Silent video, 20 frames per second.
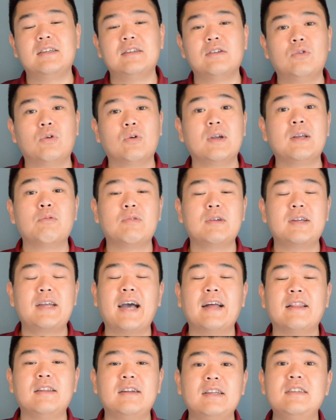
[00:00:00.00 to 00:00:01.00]
or in
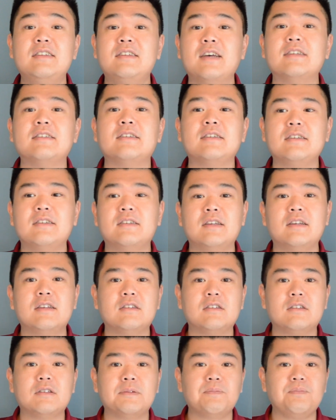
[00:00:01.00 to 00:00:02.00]
reality does
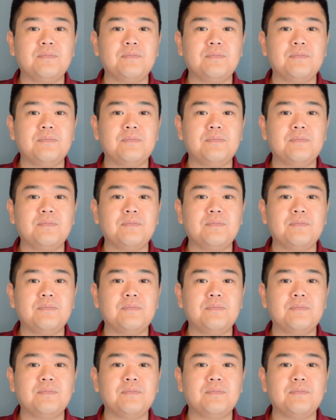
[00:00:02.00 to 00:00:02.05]
exist.